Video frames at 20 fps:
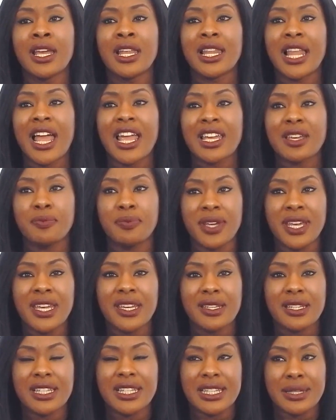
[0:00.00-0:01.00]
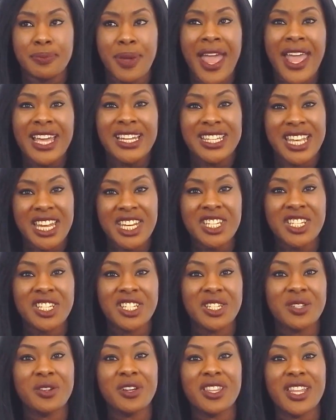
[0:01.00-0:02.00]
pay
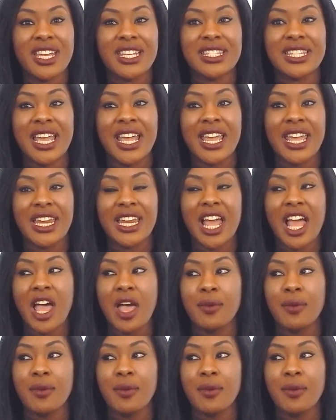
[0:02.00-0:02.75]
attention to what they're saying.